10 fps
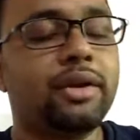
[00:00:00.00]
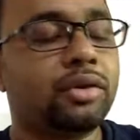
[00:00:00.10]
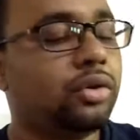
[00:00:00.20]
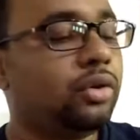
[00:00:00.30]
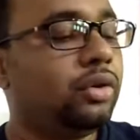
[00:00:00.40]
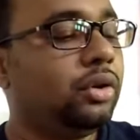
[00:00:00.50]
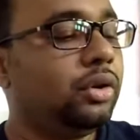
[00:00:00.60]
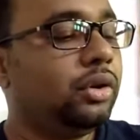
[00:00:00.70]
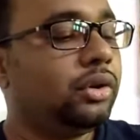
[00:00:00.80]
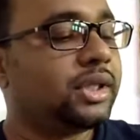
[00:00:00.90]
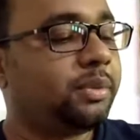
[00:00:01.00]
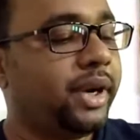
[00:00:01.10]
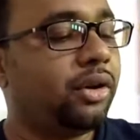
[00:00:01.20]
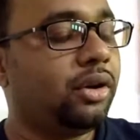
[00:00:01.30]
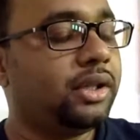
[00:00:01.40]

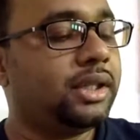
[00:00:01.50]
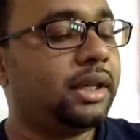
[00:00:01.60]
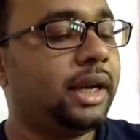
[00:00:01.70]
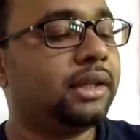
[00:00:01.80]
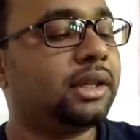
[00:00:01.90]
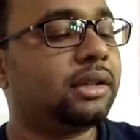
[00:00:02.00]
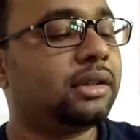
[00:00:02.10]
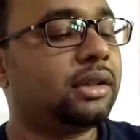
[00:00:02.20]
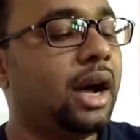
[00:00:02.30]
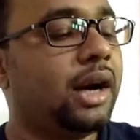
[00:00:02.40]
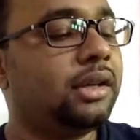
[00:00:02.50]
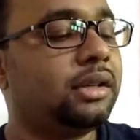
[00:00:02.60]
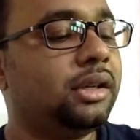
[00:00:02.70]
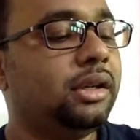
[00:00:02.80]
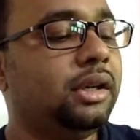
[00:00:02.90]
Microspherology, and the
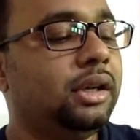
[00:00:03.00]
third